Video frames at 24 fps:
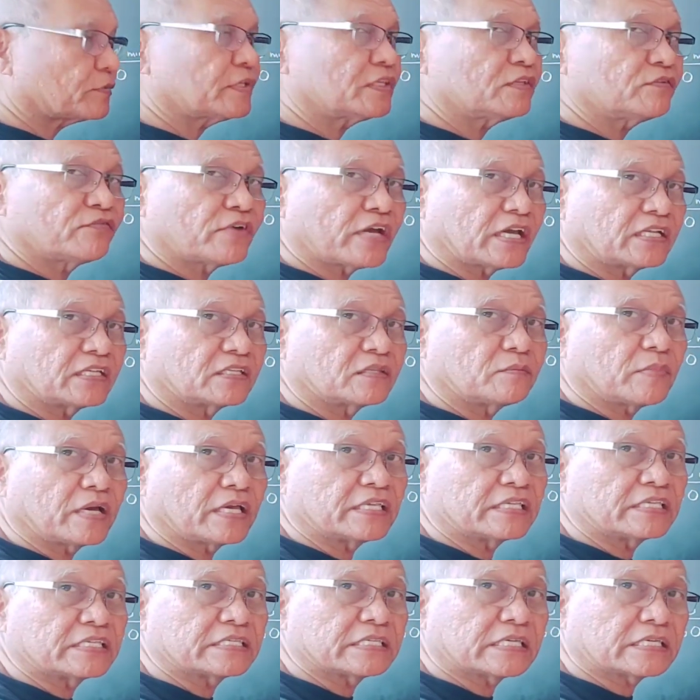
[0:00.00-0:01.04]
we divide it
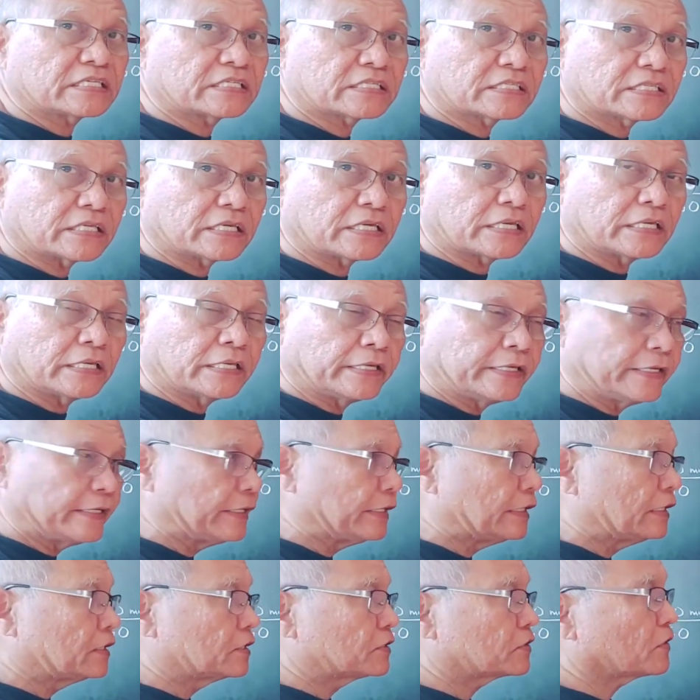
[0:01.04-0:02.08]
by 60.
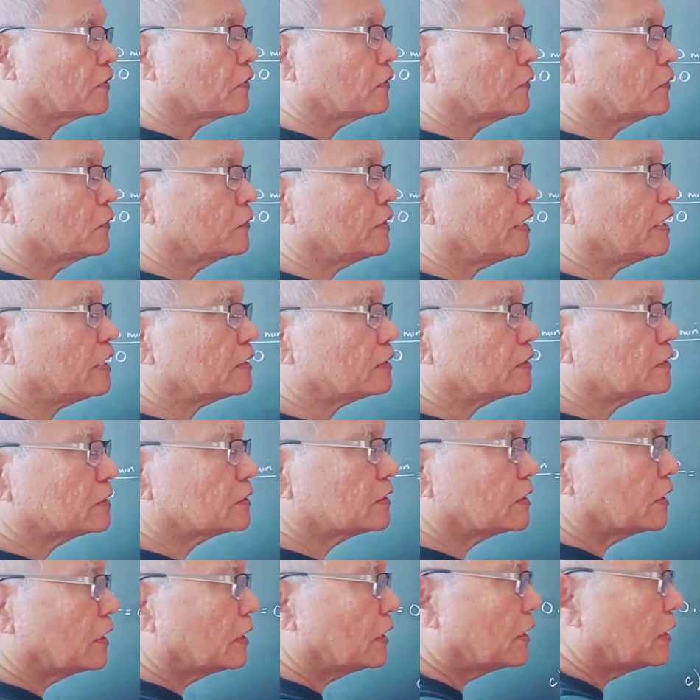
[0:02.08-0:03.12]
So
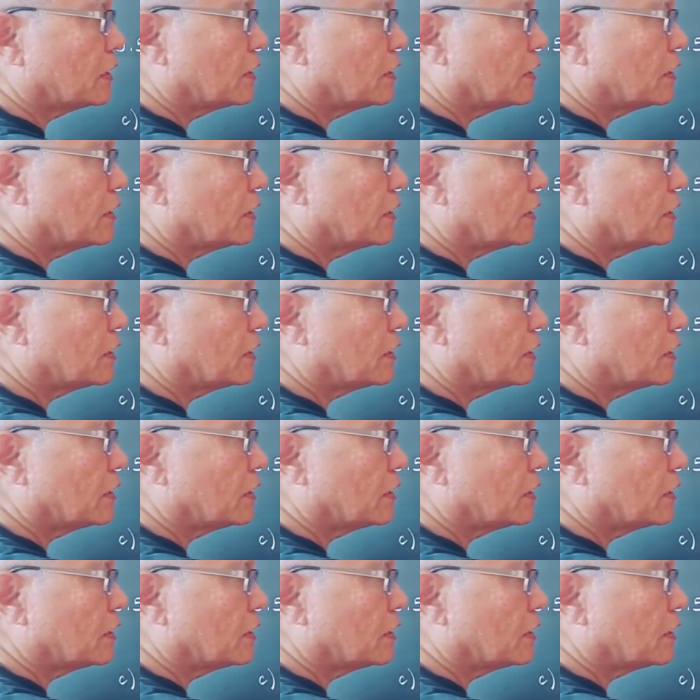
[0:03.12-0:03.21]
that